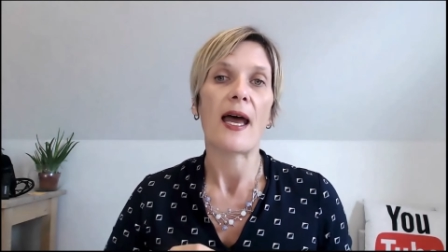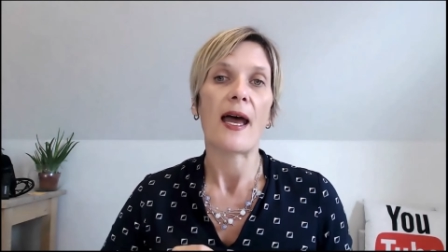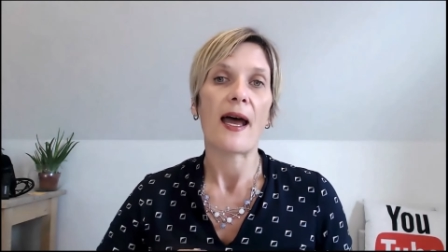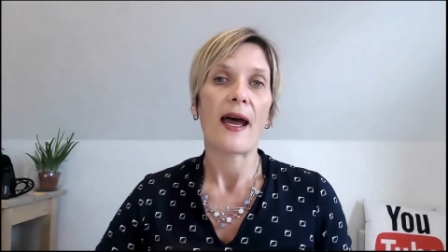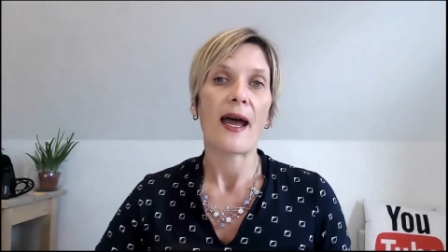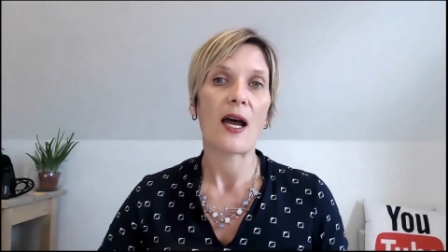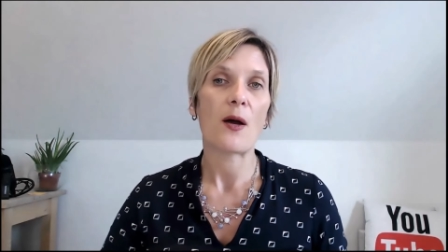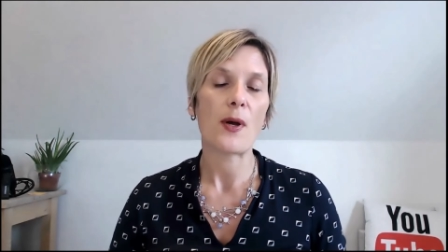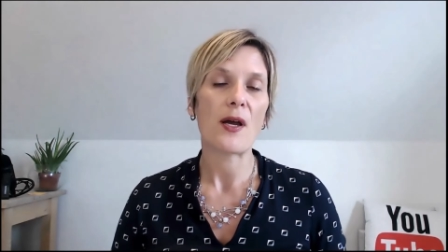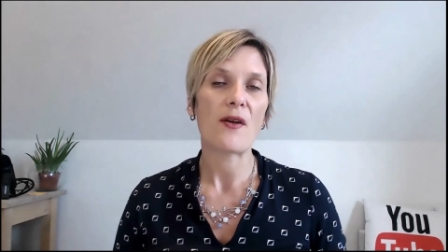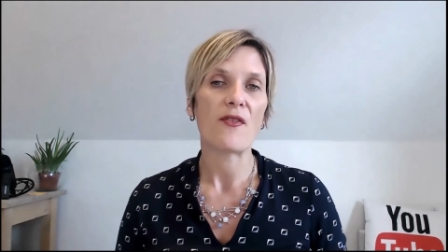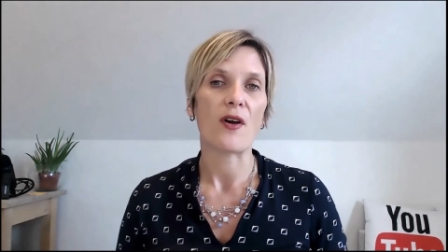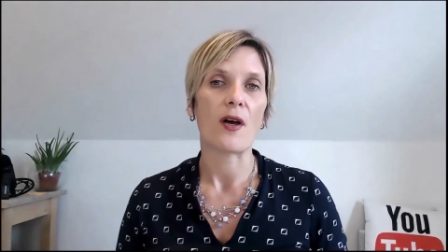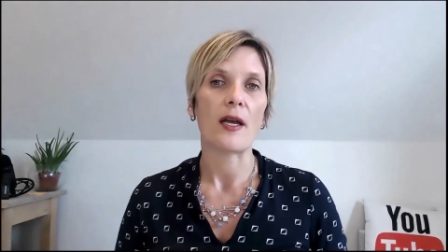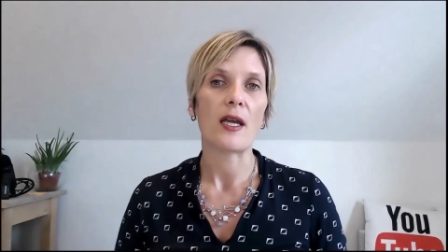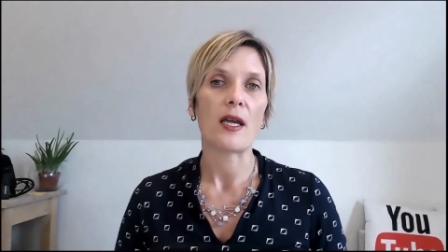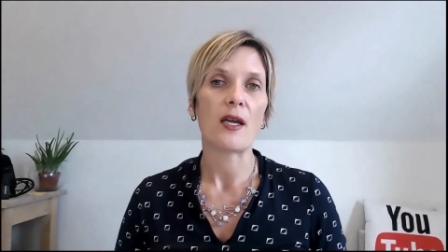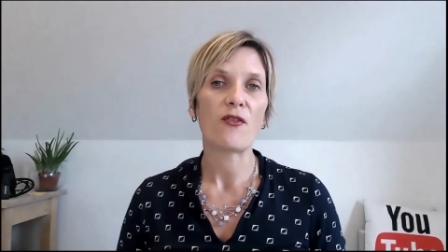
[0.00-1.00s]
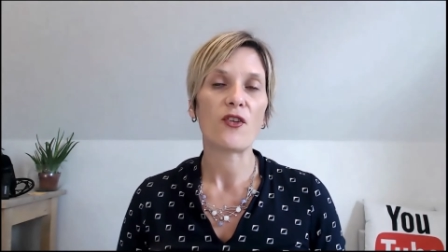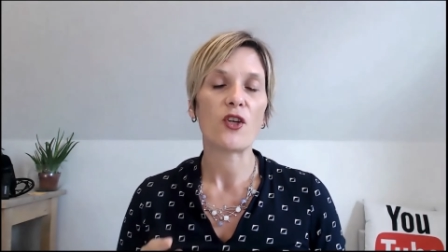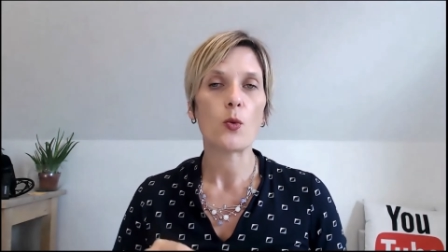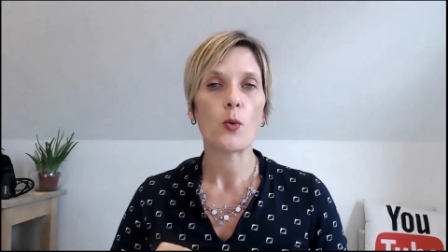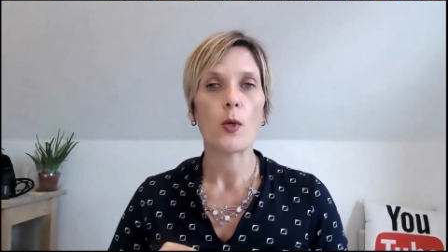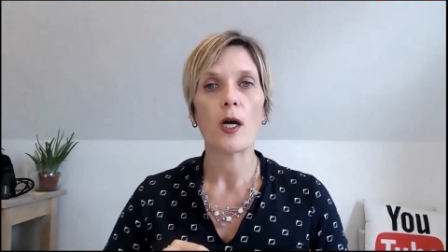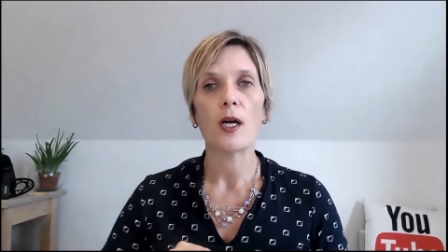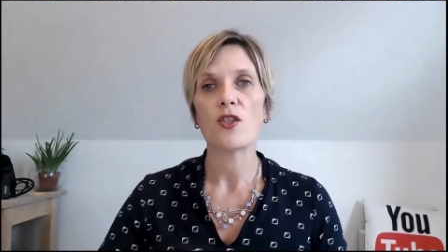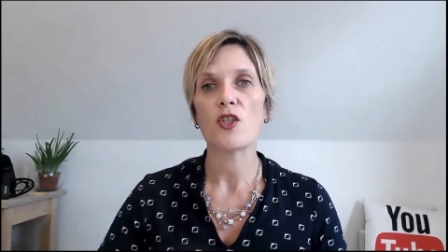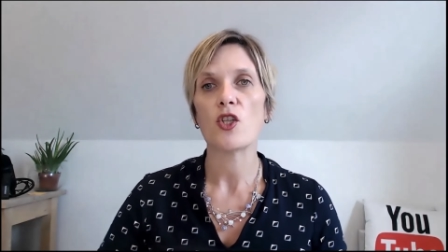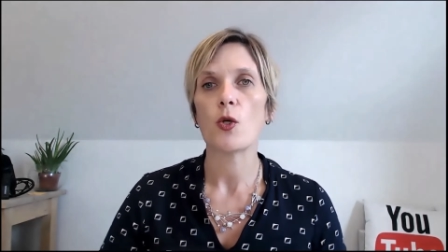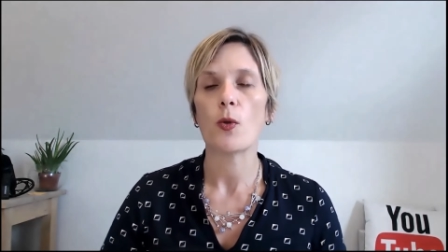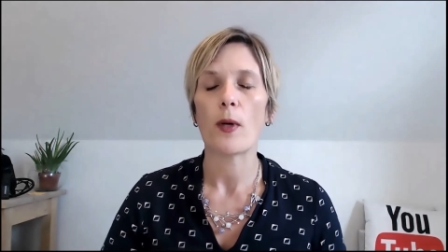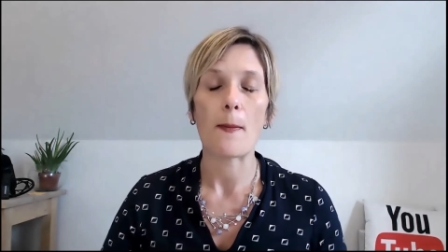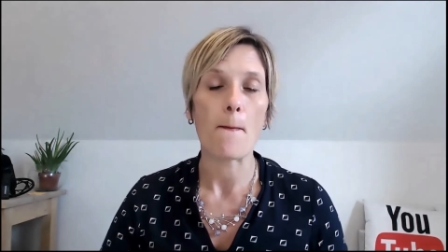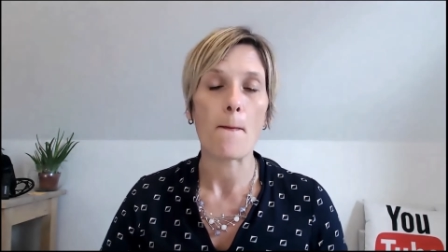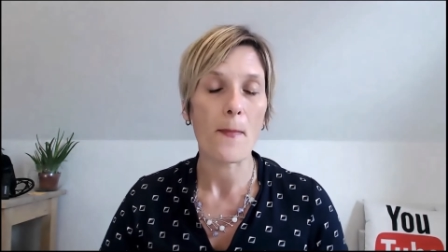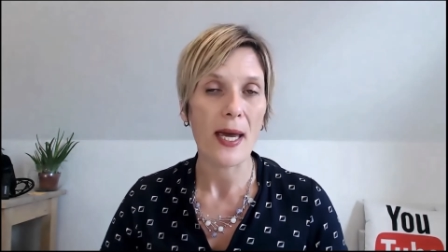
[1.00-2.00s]
However, if you were to
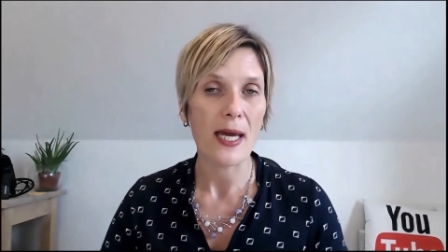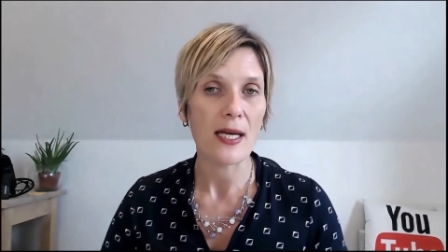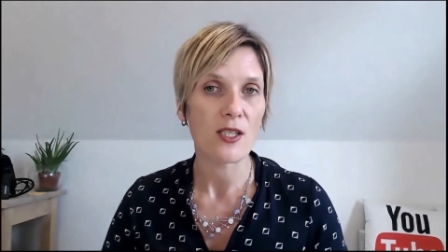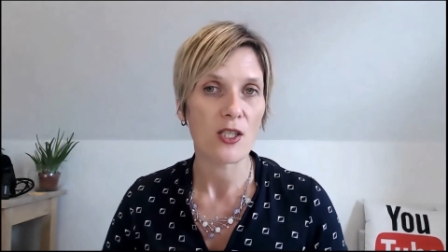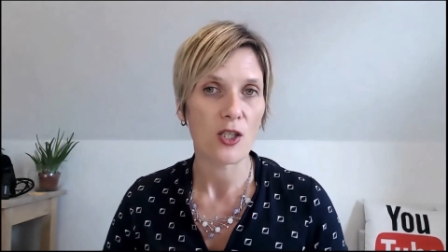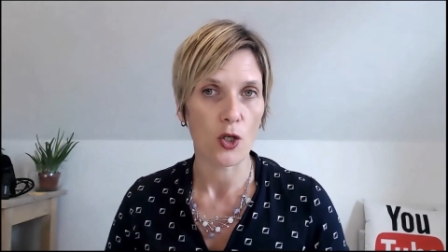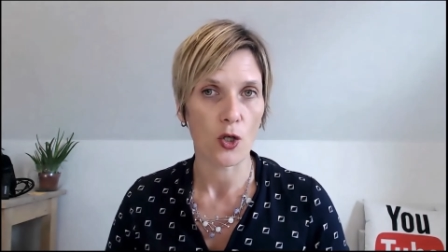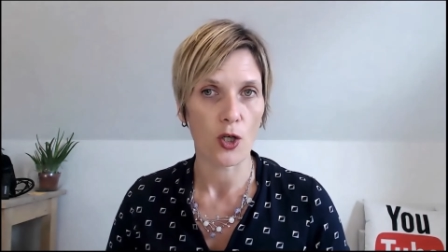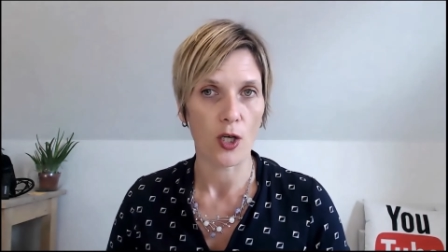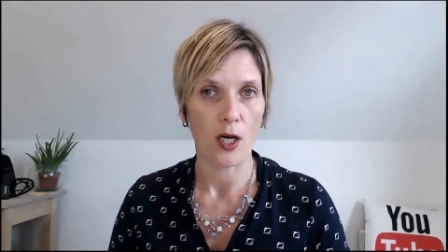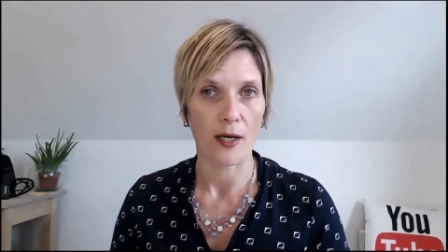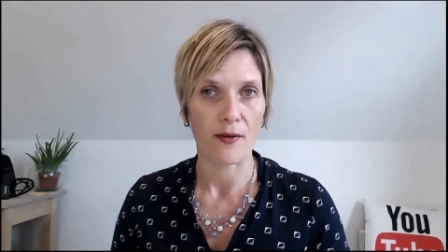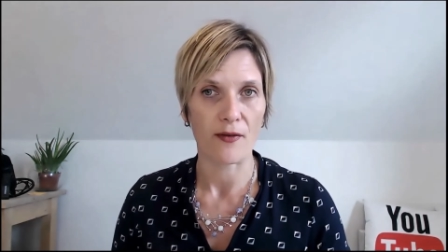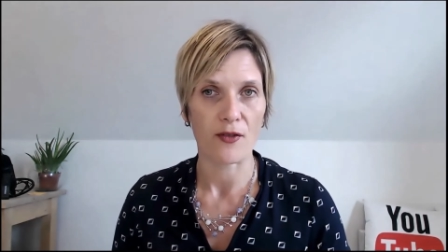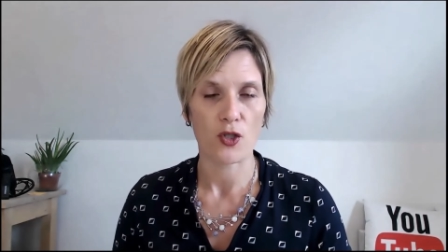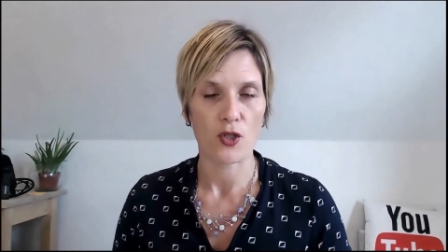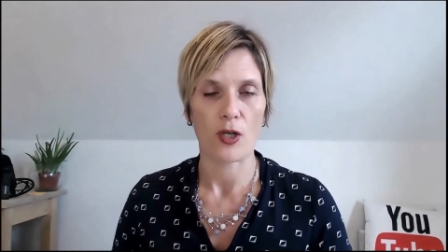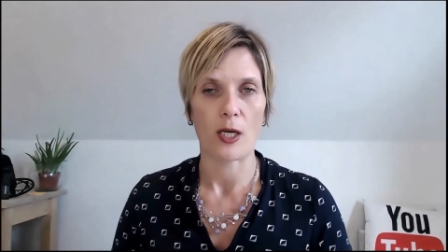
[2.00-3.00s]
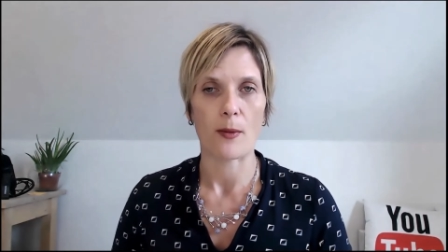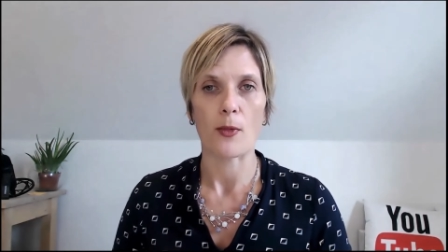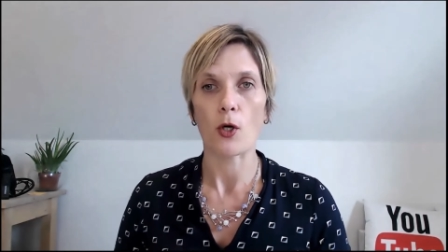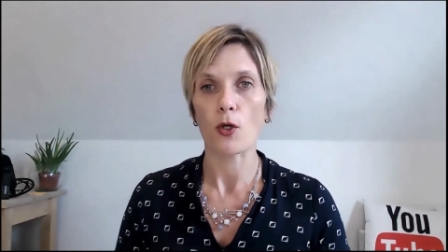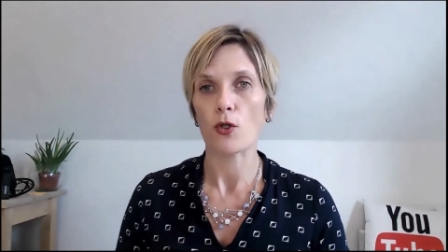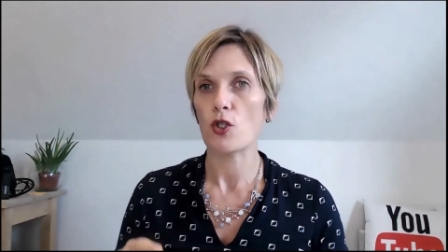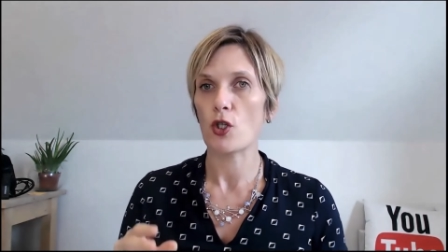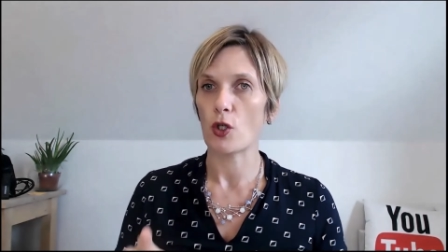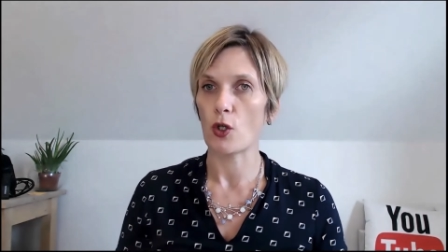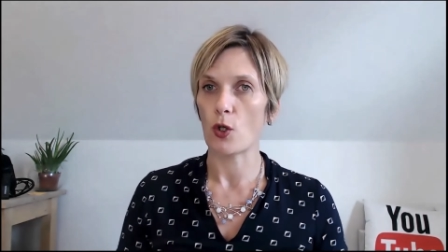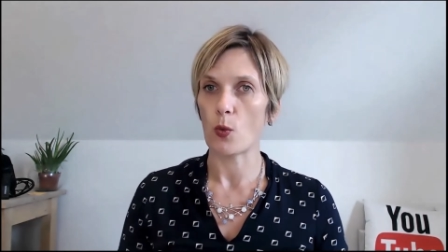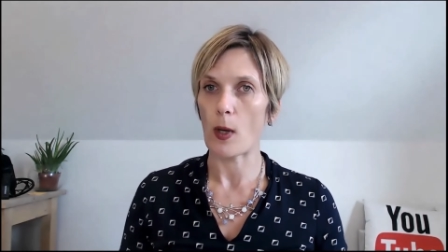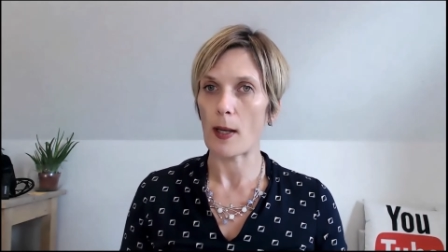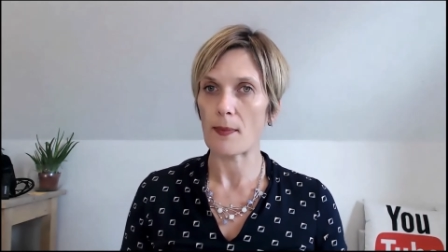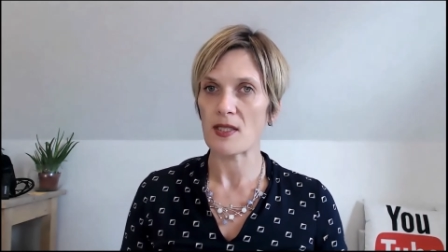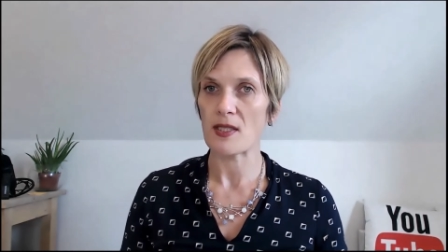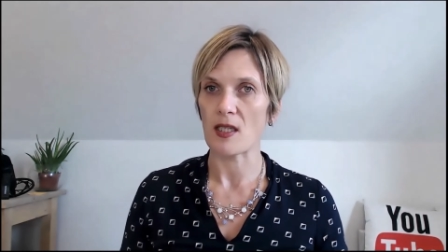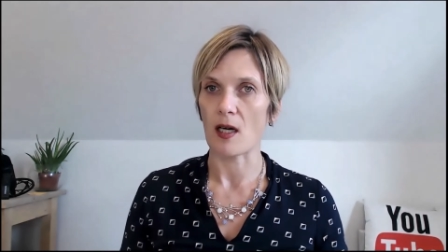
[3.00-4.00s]
embed your live stream onto your
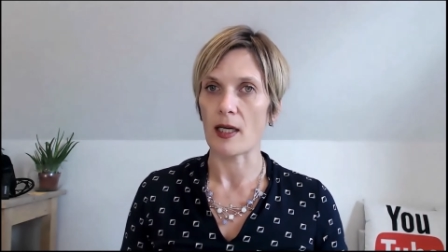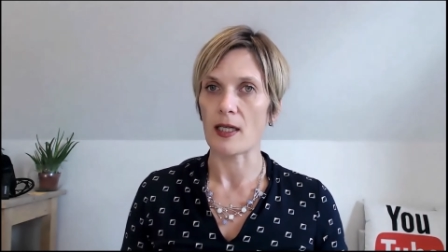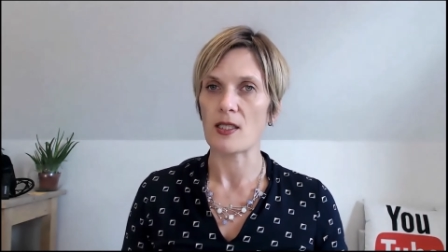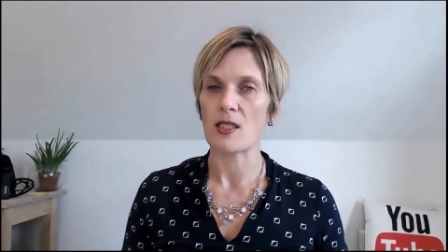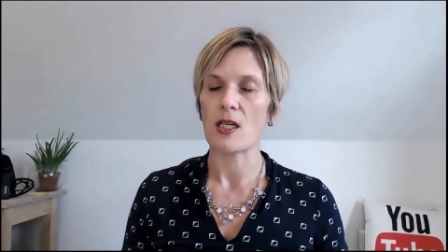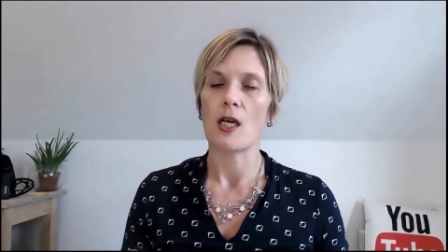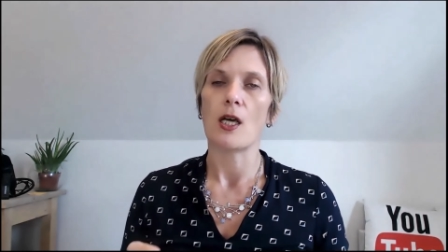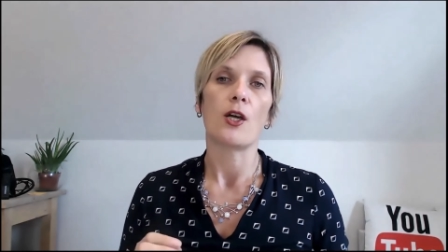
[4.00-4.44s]
website,